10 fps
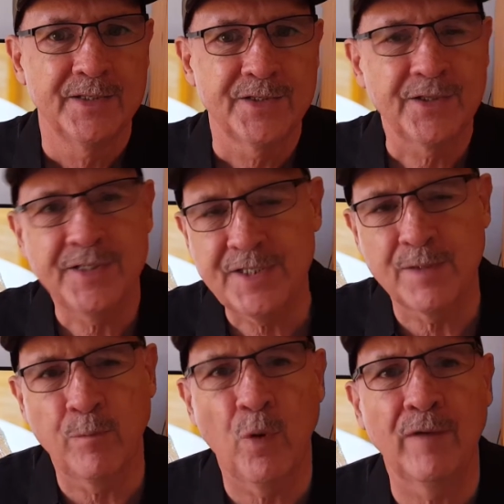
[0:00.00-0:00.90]
So this is
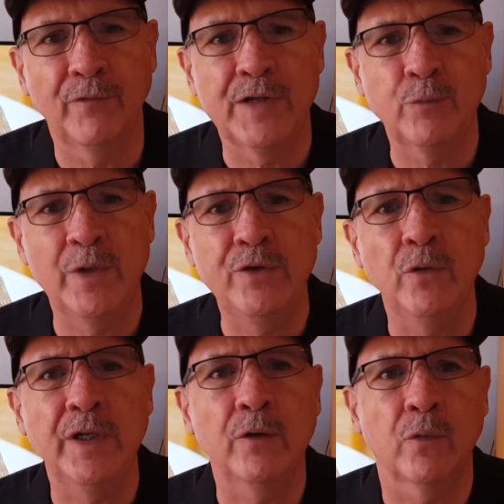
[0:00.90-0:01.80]
important, friends. When
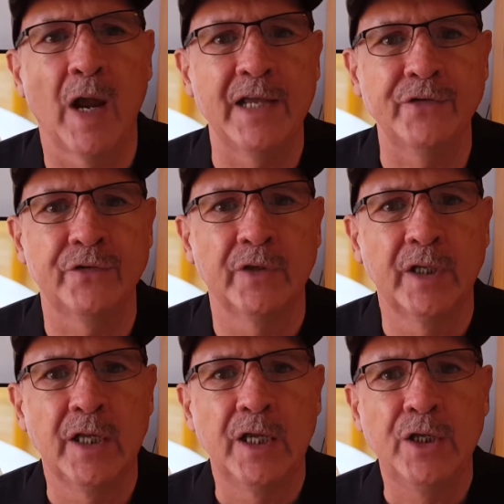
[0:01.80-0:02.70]
you're in Christ,
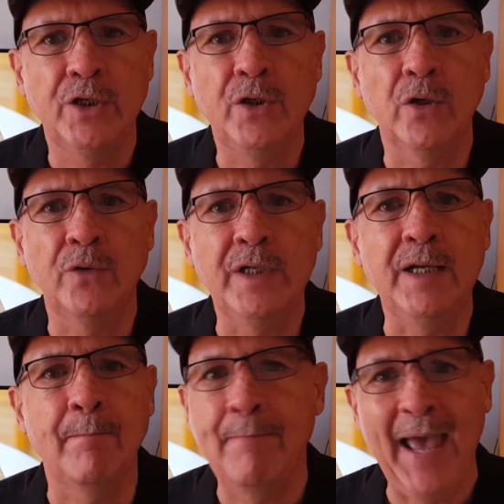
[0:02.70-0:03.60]
you don't
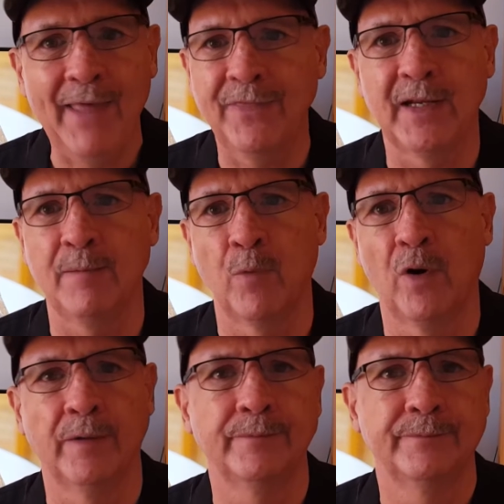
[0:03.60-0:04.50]
need a bath
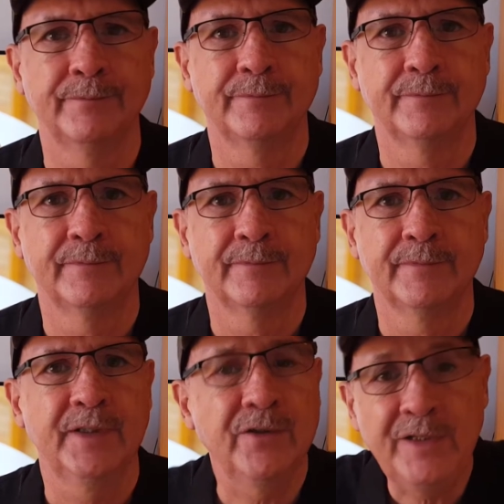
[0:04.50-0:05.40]
anymore.
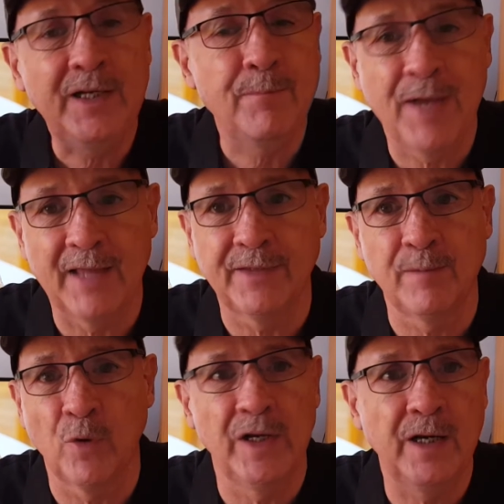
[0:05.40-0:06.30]
You don't need a bath
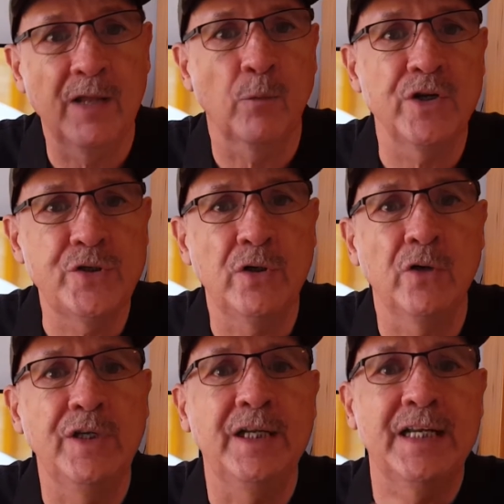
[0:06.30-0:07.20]
anymore. In other words, you
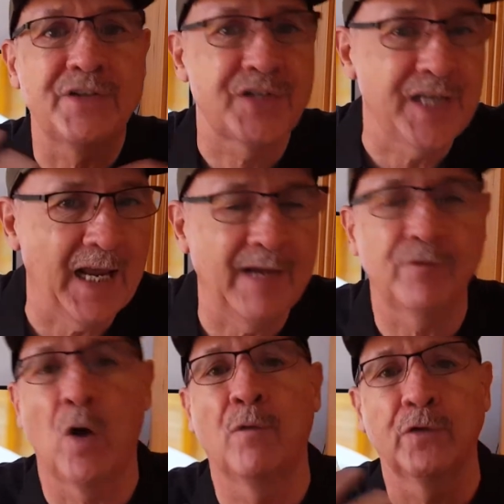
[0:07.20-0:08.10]
don't need to get
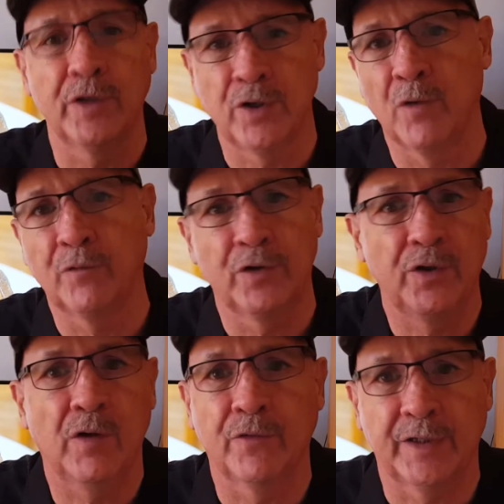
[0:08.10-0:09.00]
saved over and over
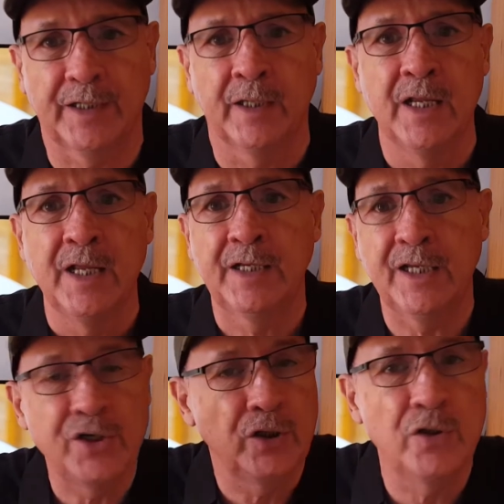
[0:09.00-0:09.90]
and over.
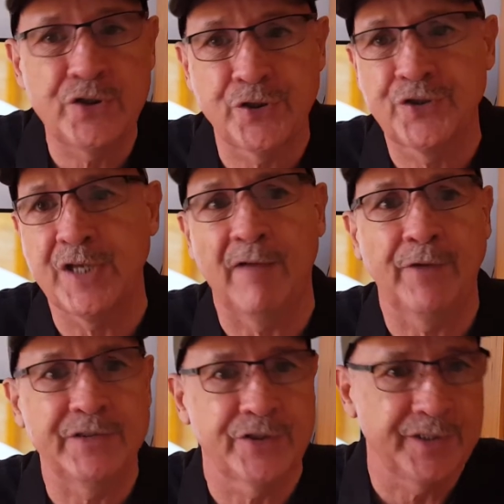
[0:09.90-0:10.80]
Can you lose your
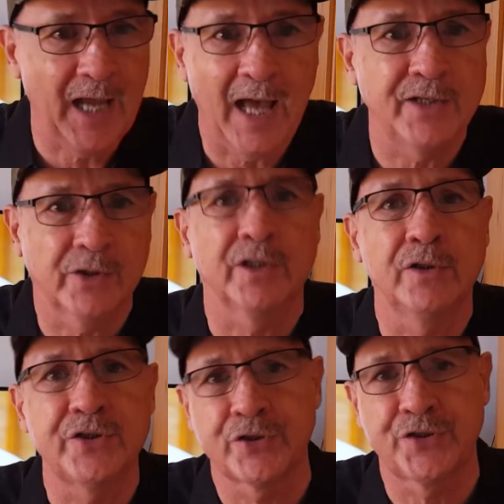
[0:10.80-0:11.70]
salvation? Yeah, you can
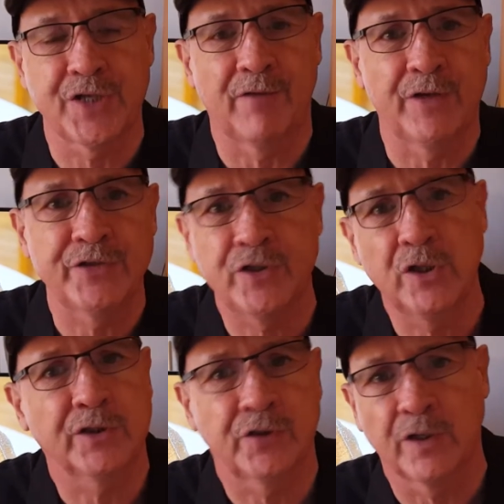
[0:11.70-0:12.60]
lose your salvation. You
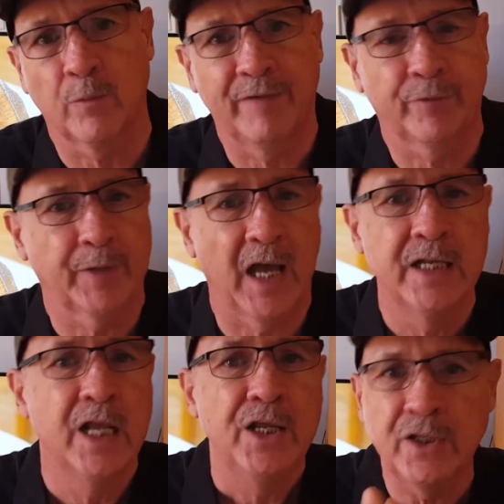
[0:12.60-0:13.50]
can turn away from God.
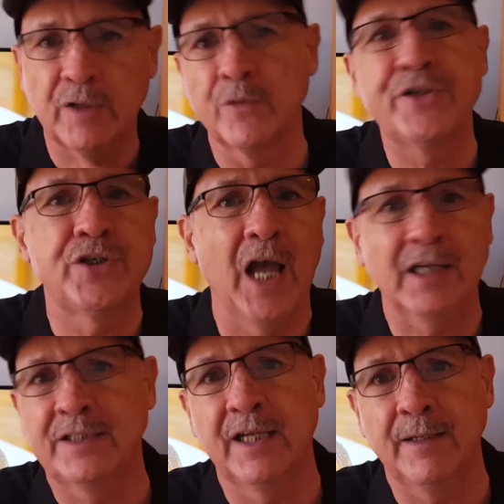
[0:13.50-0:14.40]
You can
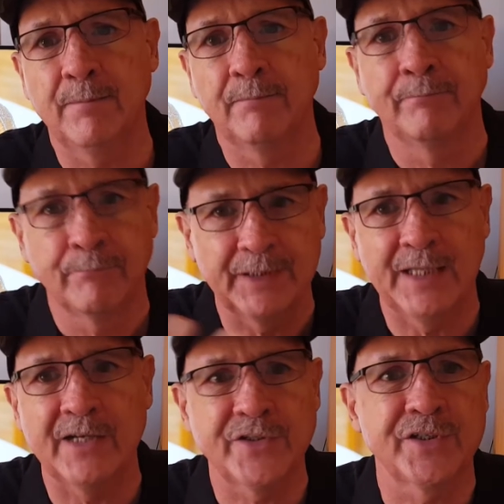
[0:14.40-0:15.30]
reject Him. But
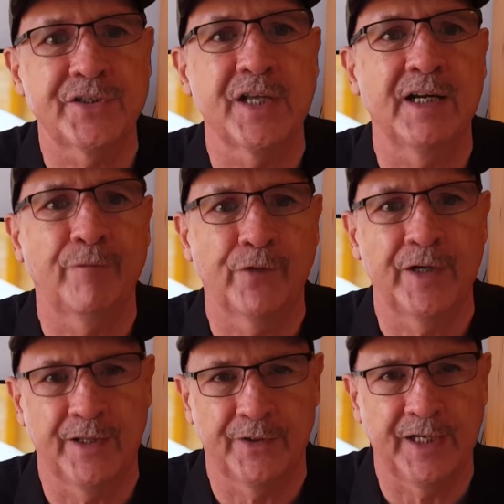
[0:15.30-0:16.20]
that is a study for
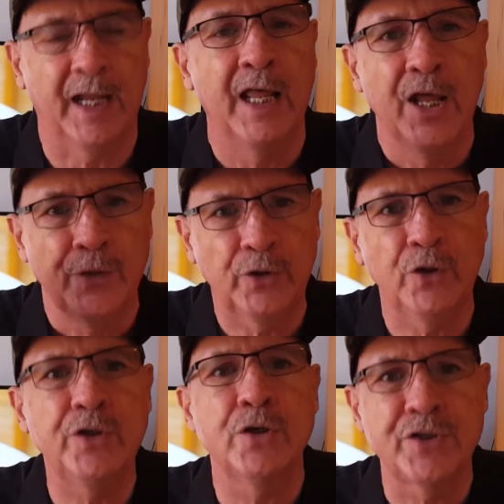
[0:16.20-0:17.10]
another day. The
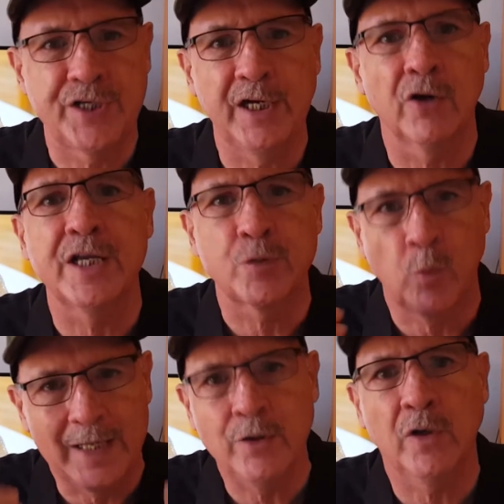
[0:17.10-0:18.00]
good news here is
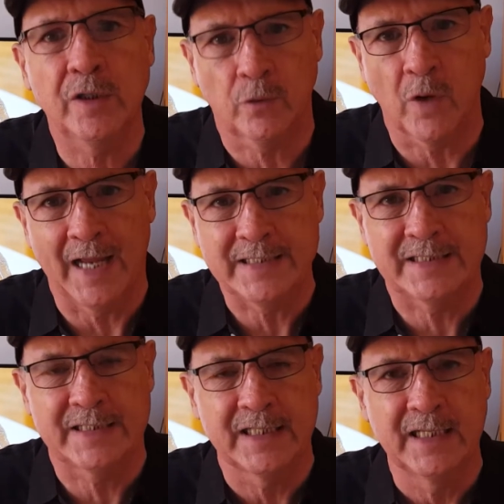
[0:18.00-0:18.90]
when you're in
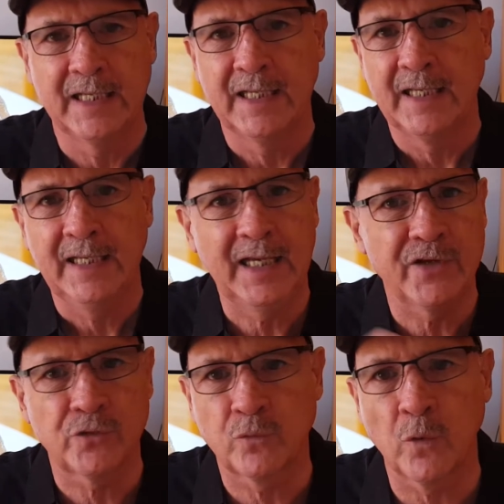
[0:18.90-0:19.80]
Christ, He
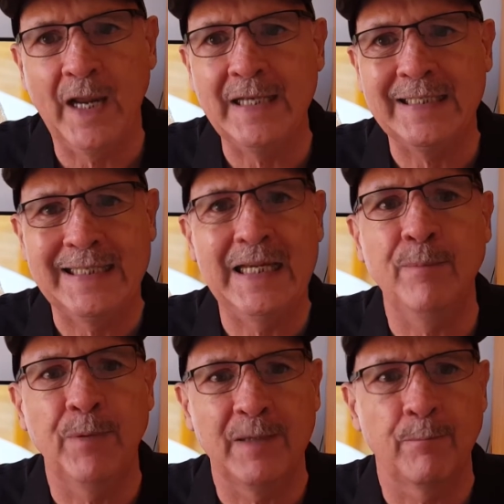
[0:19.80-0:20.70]
has great
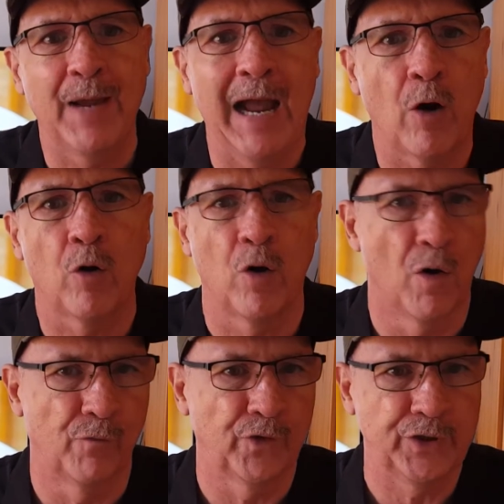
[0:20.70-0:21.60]
keeping power
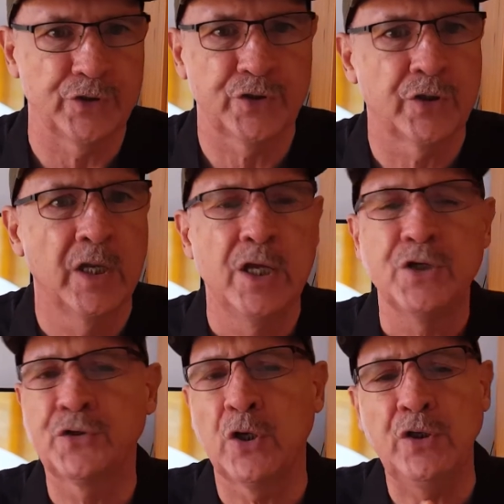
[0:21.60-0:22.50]
over you.
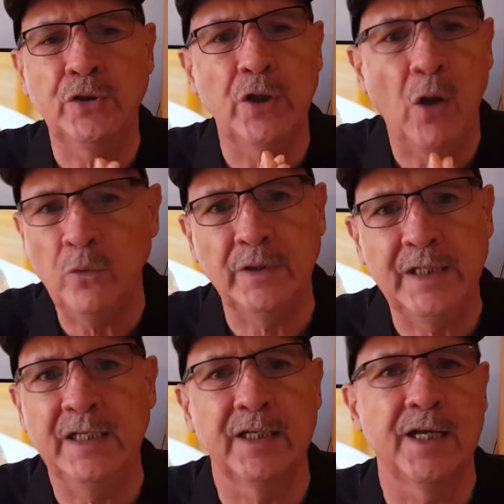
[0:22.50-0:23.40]
So you don't
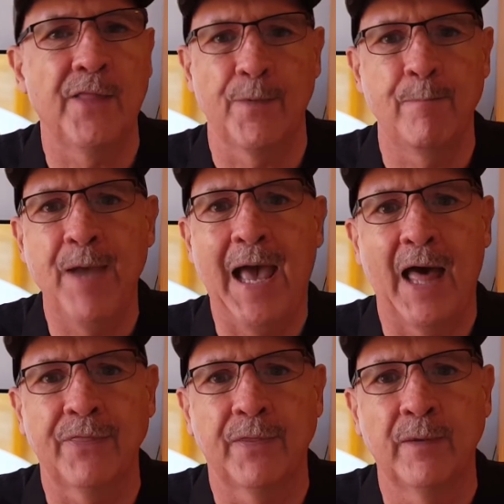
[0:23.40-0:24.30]
need another
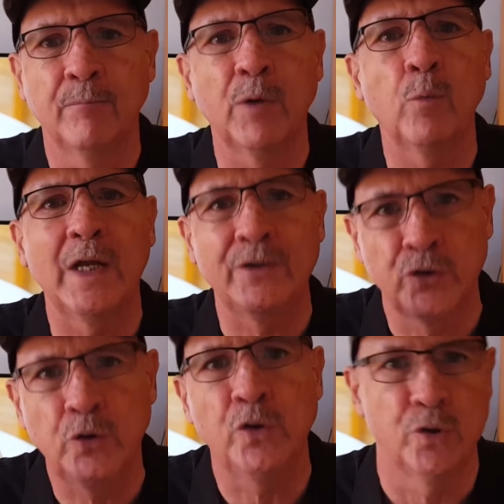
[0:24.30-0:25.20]
bath. But
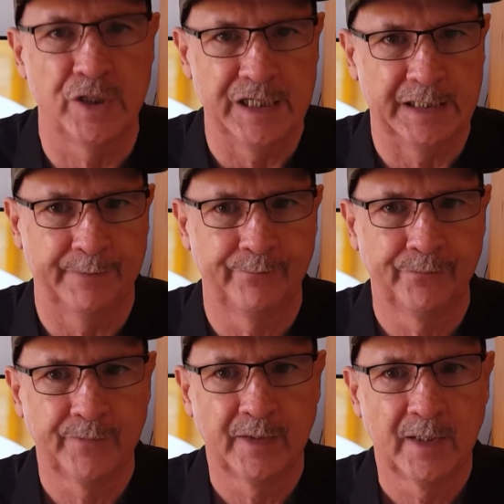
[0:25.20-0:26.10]
what do you need?
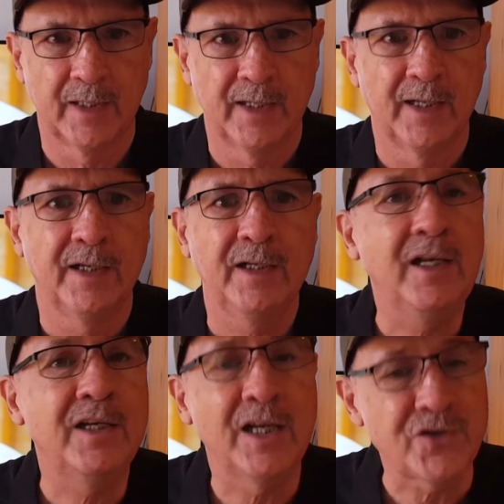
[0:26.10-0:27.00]
You
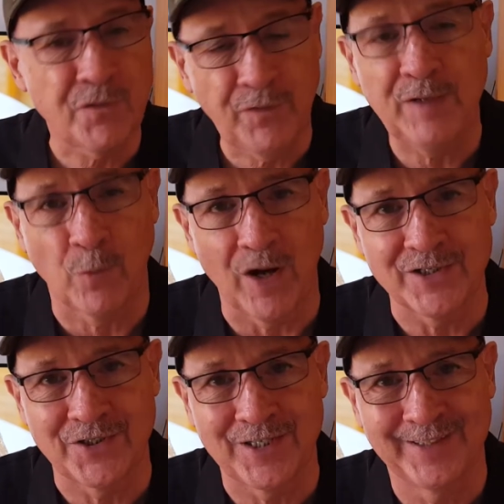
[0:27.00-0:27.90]
need to get your feet
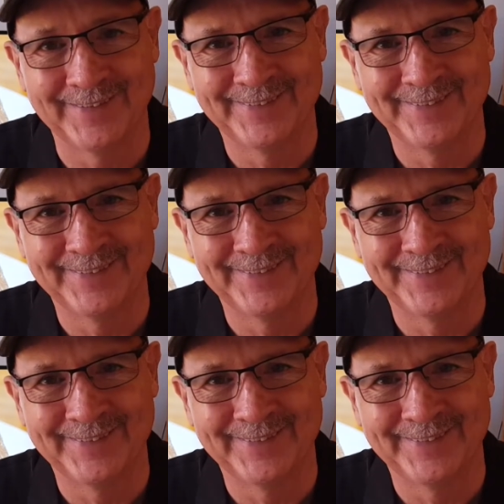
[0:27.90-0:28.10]
washed.